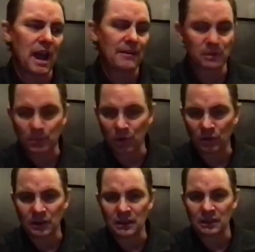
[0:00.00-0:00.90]

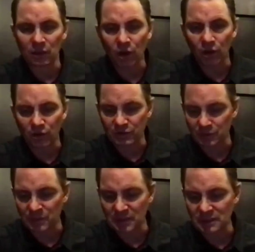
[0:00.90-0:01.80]
aftermarket and cars. I
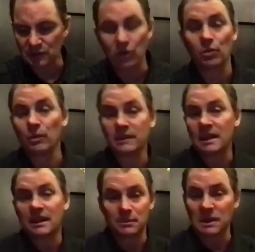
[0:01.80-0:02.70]
mean, it's a long way. They
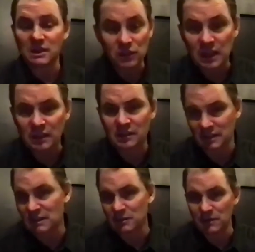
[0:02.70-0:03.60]
got to be educated, because I
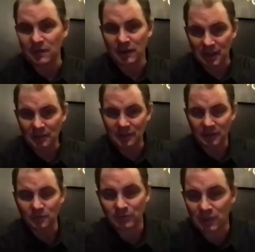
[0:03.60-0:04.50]
think we found out they
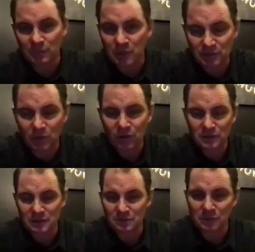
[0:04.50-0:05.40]
don't love muscle
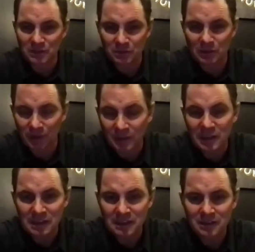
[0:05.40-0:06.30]
cars as much as we thought
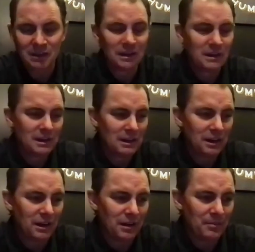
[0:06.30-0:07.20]
they did.
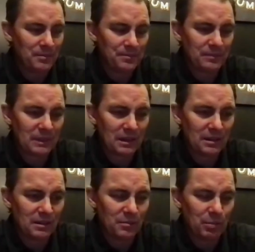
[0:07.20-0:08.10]

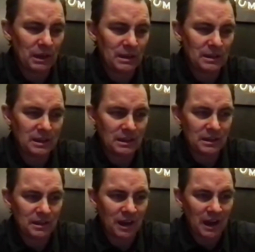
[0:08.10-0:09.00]
But
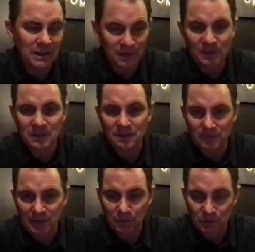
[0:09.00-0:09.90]
I thought the
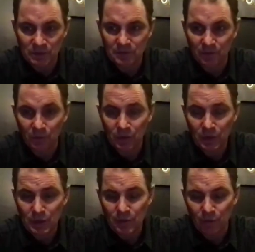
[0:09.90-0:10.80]
event was for,
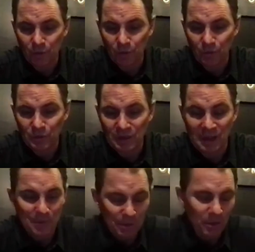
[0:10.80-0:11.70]
and I
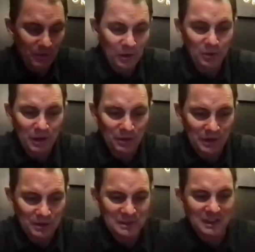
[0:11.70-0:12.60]
remember it very well when they
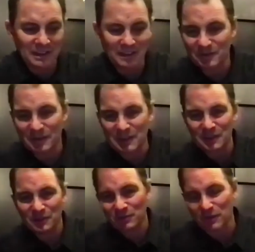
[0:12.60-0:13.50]
were sending us
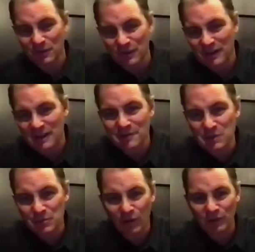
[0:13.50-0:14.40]
videos for an empty
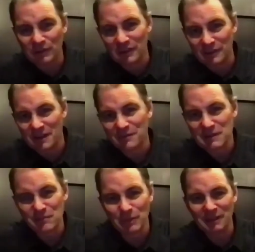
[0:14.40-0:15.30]
parking lot, an
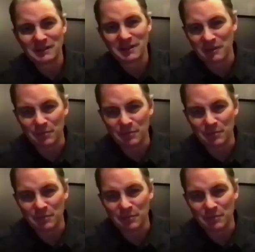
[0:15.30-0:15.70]
empty military